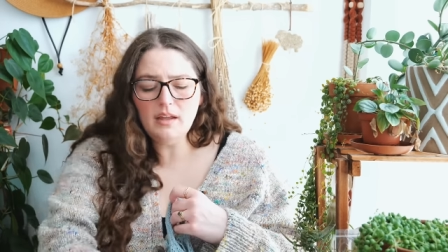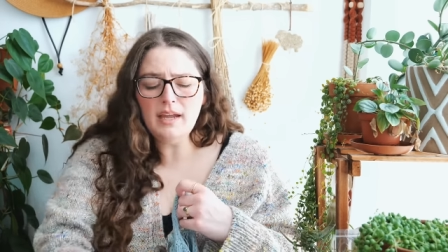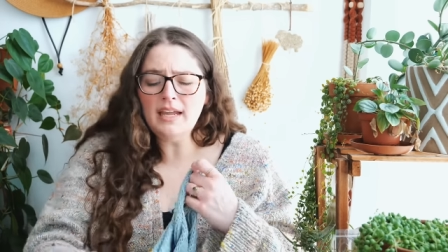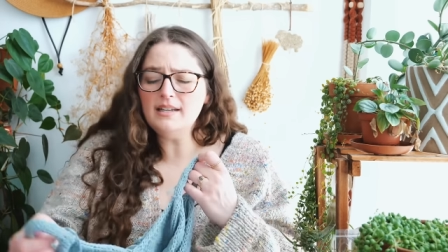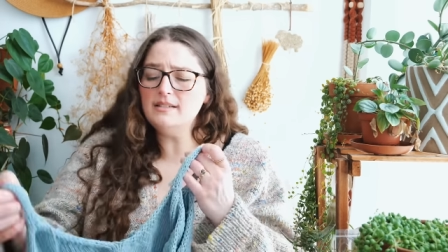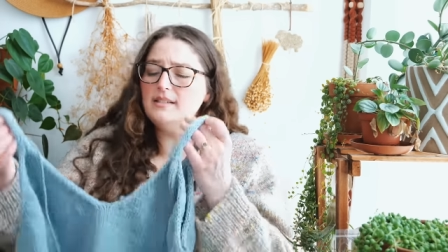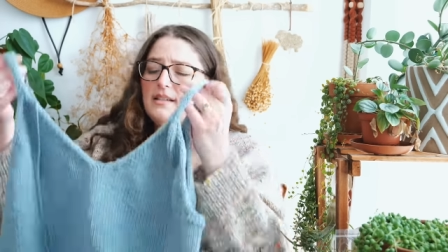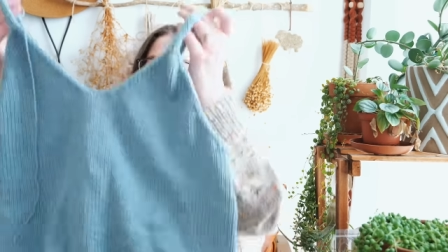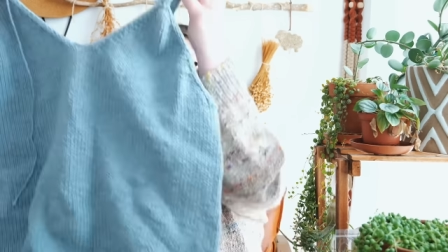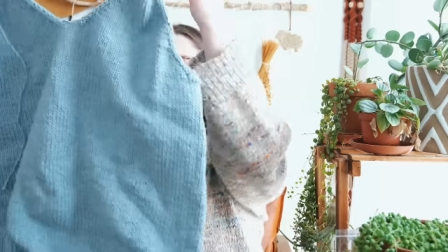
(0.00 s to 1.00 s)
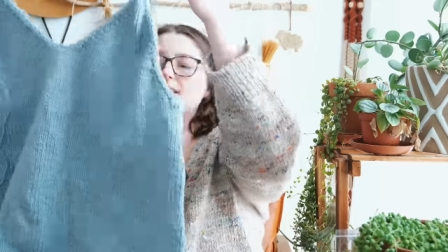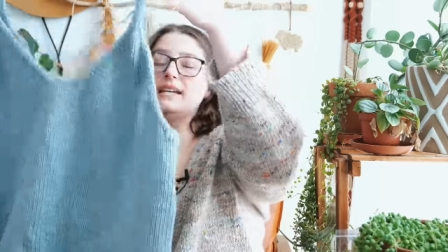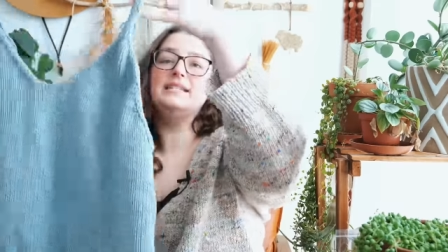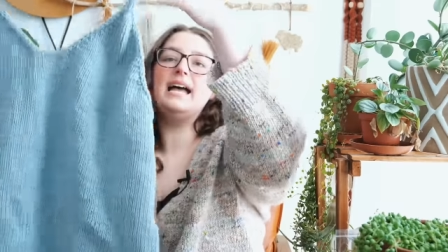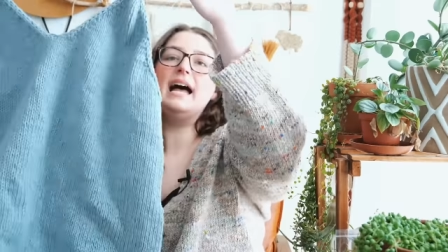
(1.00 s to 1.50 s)
It
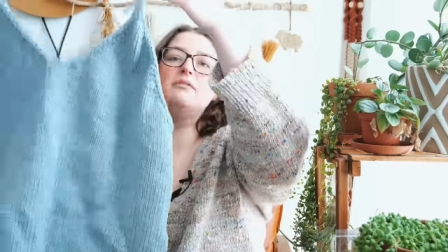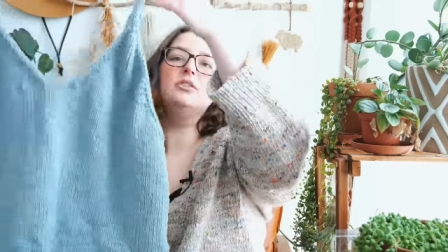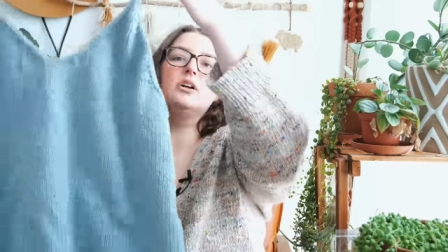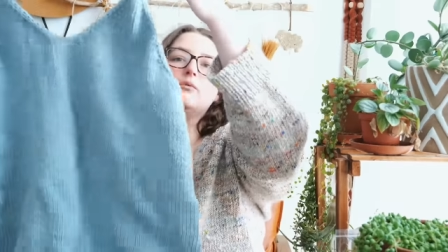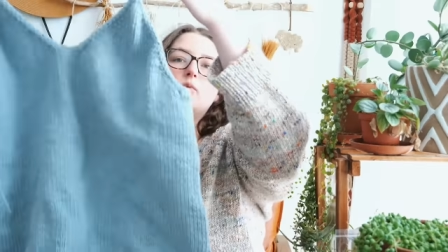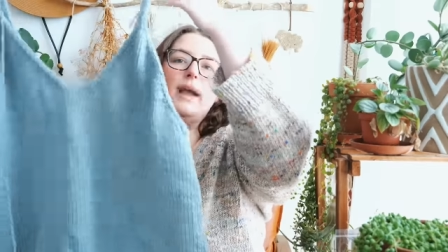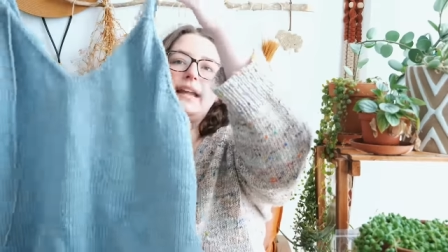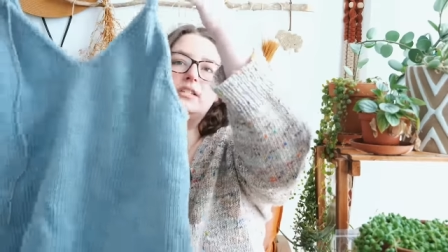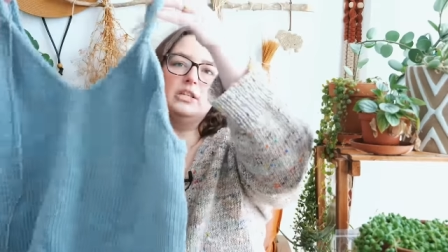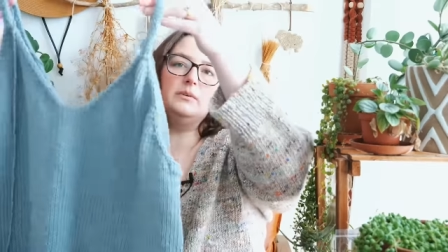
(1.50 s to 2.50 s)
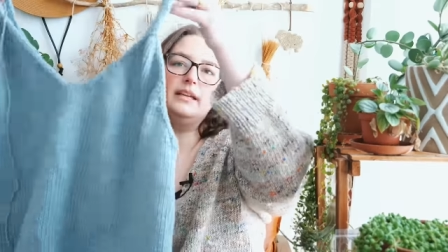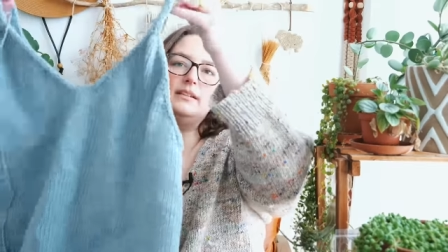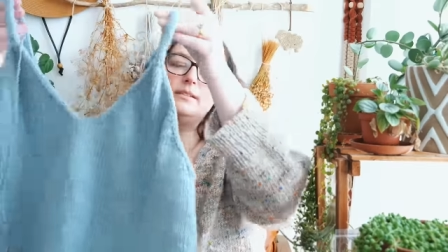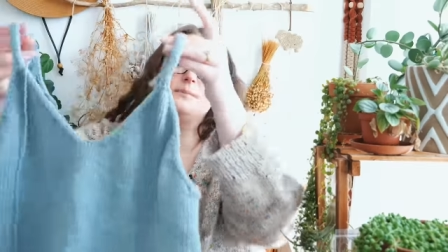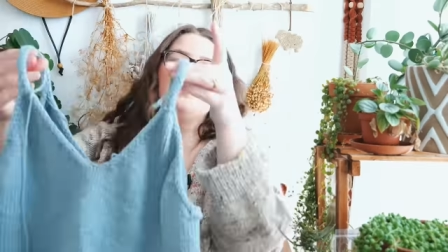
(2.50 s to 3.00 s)
does have a lot of weight to
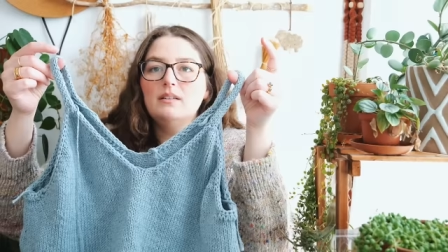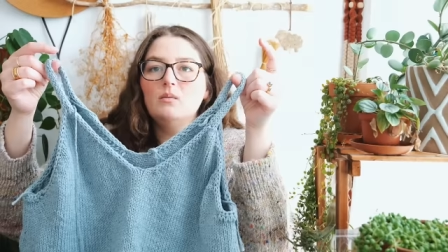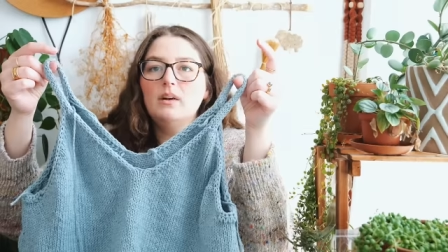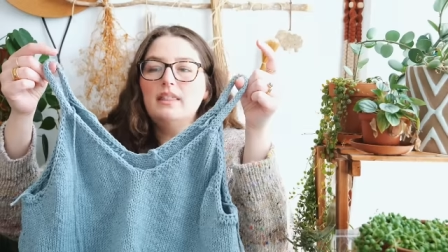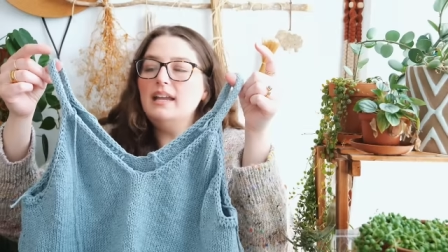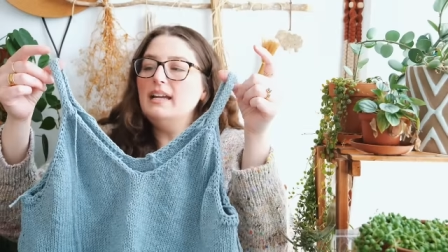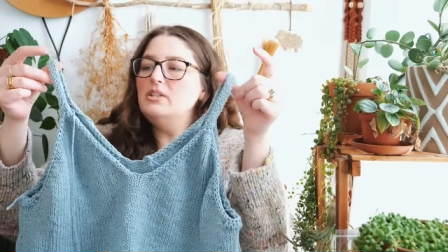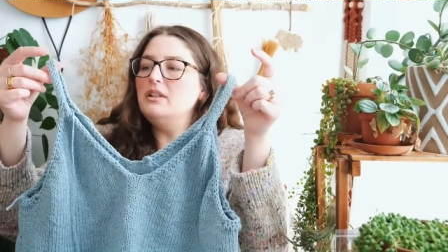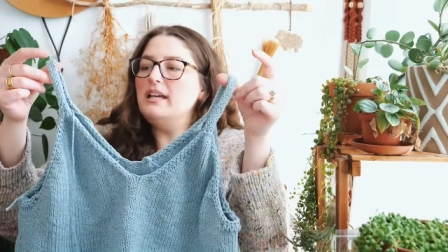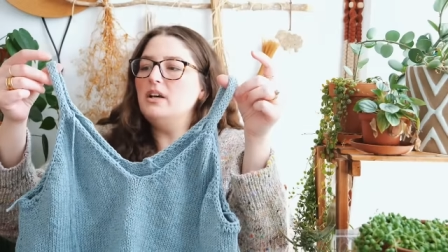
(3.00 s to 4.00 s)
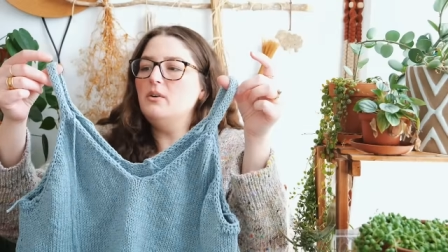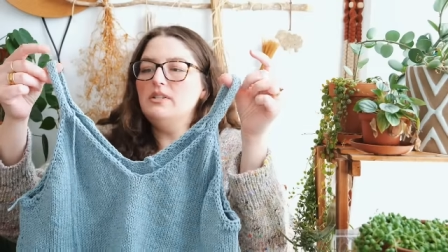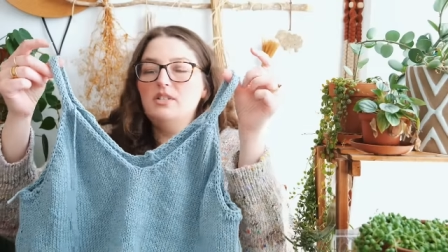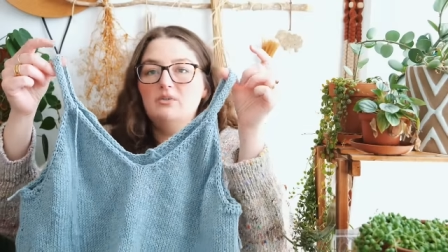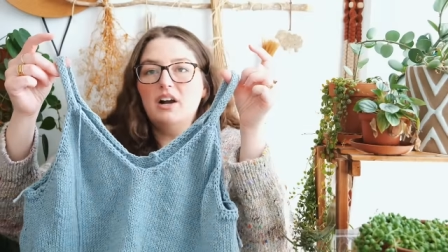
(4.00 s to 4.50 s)
it. One thing I do like, though,
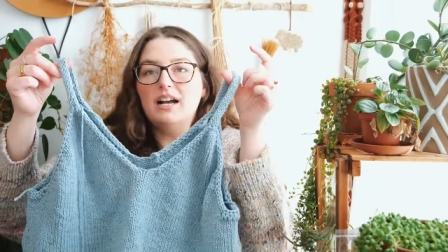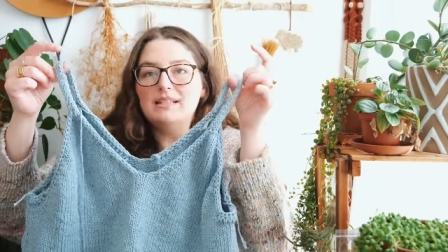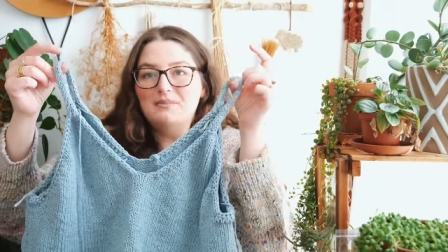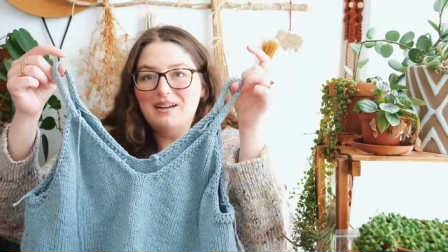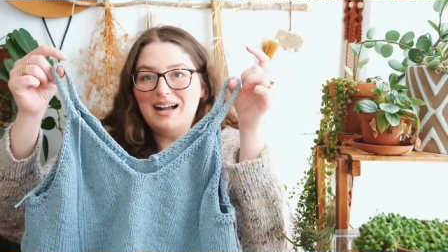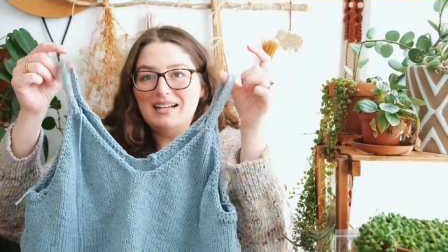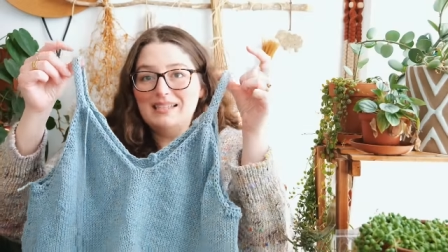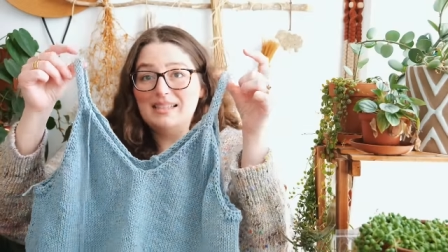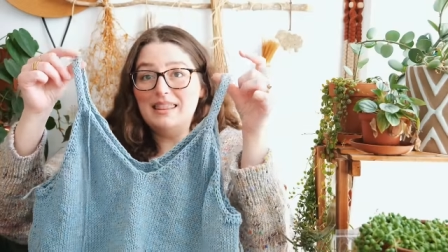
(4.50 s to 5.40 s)
is you've got some nice